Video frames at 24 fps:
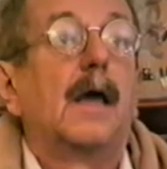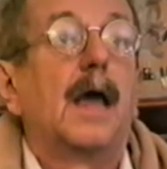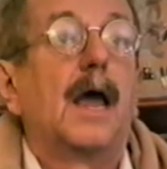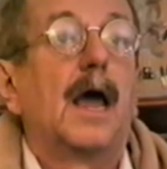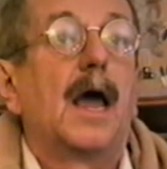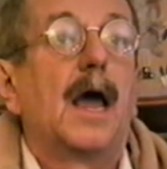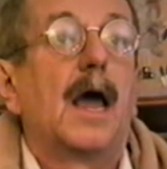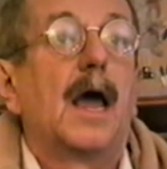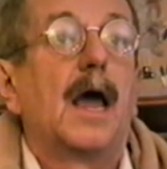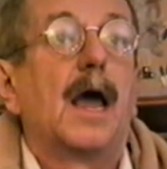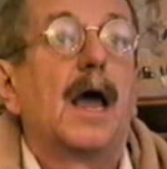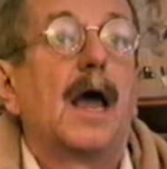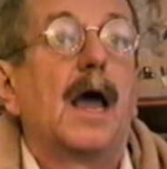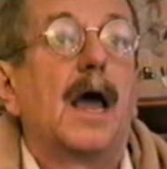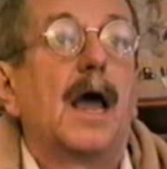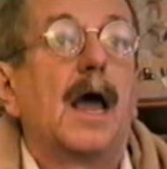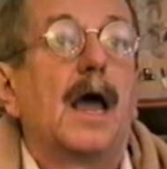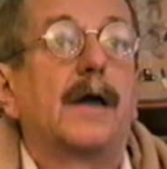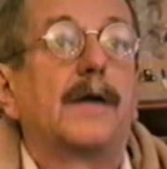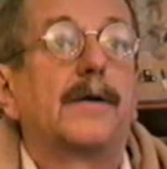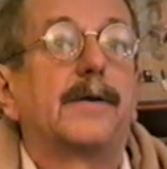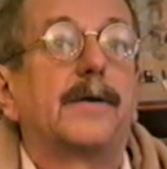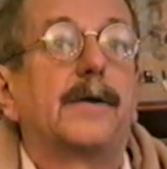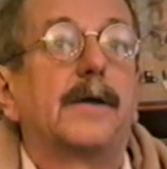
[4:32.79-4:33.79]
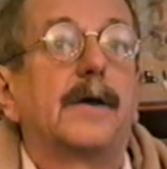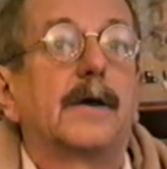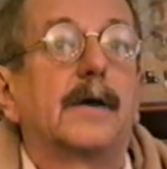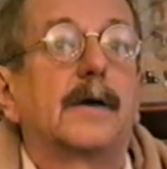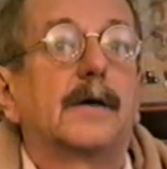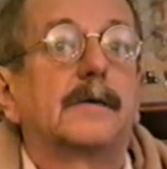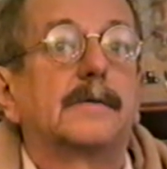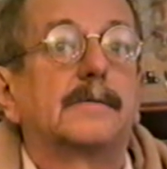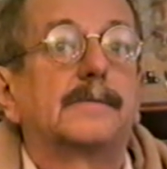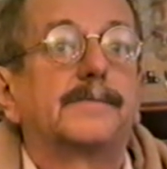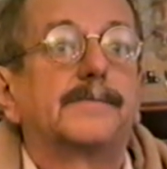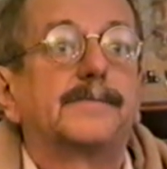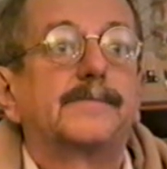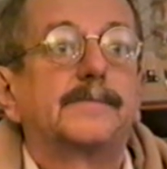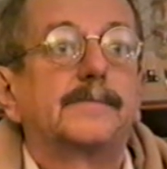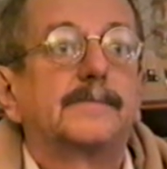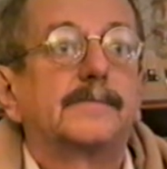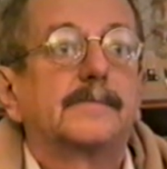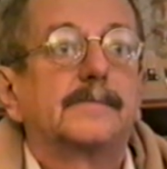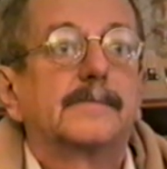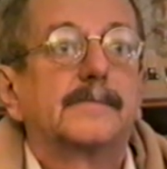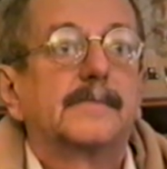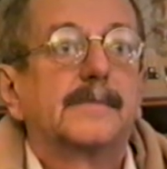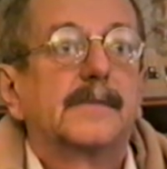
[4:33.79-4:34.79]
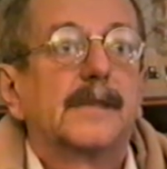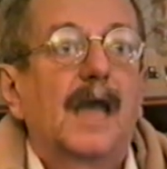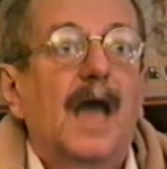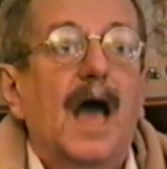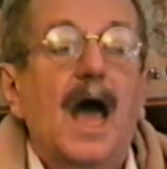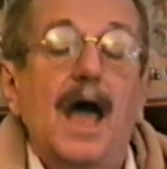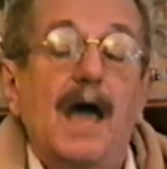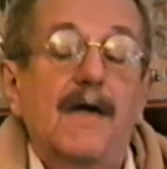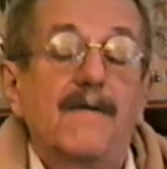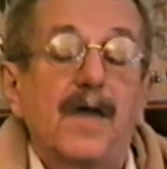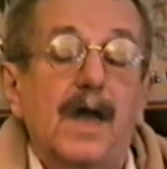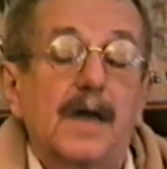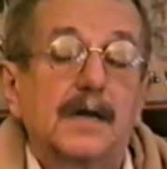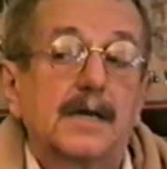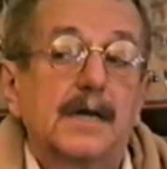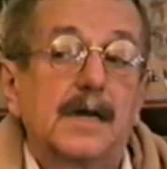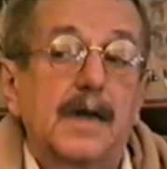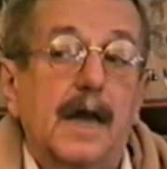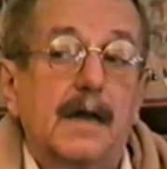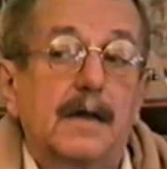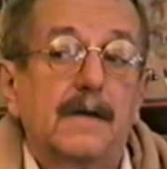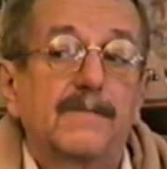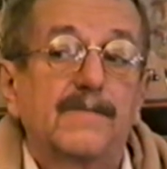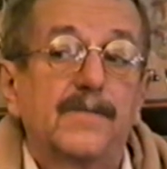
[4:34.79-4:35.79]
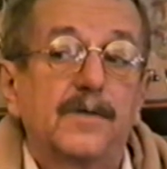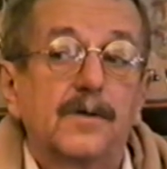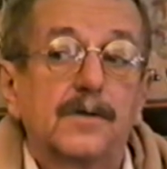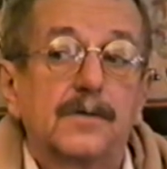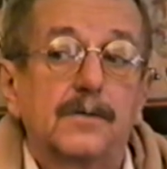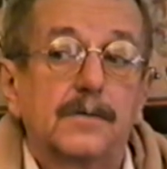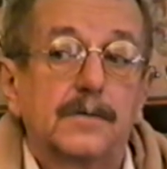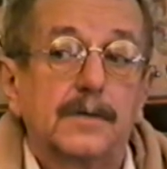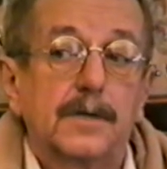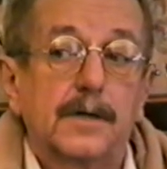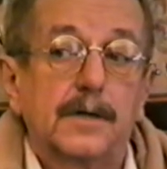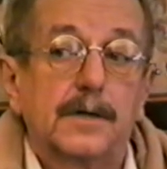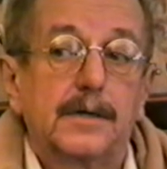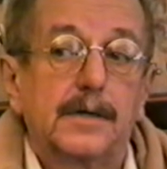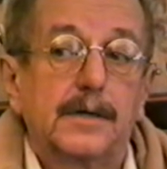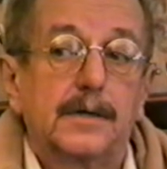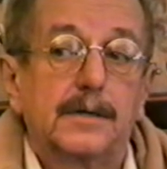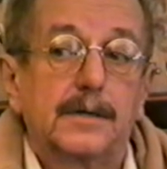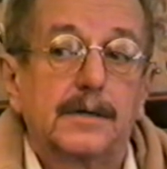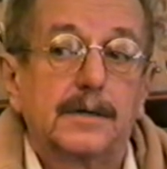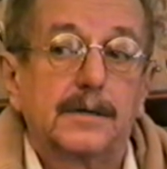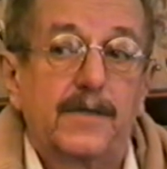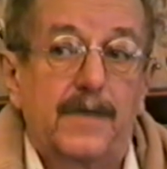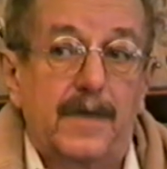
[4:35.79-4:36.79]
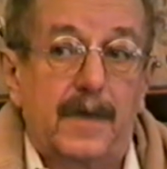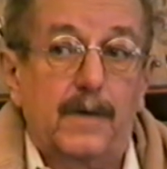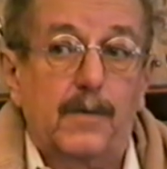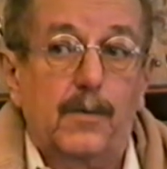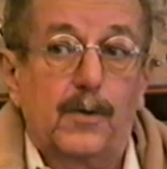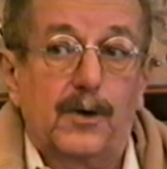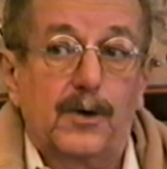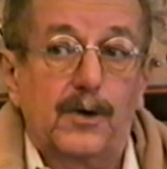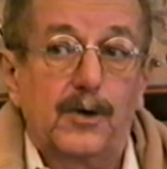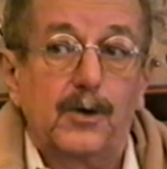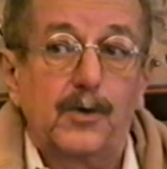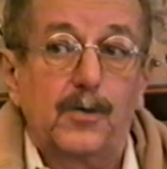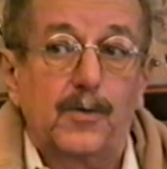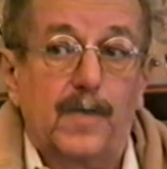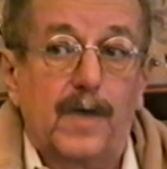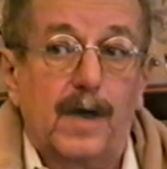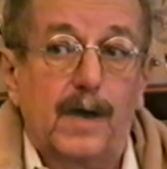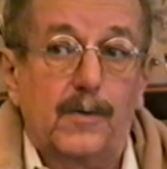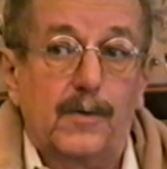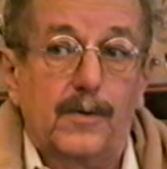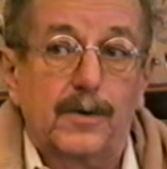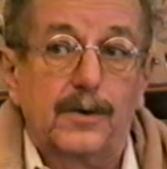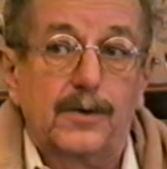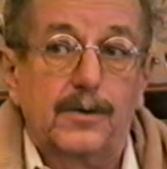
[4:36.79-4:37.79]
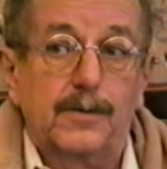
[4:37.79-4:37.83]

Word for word: And I Have Acted Like a Fool turned into They Were You, the